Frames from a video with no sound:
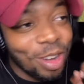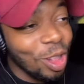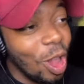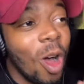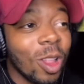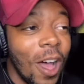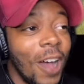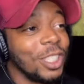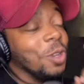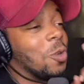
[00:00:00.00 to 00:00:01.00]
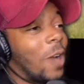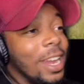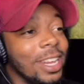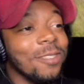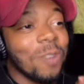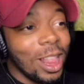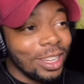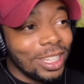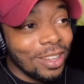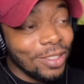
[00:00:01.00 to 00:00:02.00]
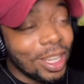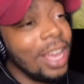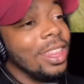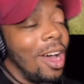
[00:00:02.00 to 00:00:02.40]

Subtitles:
to your long-lost Ukrainian relatives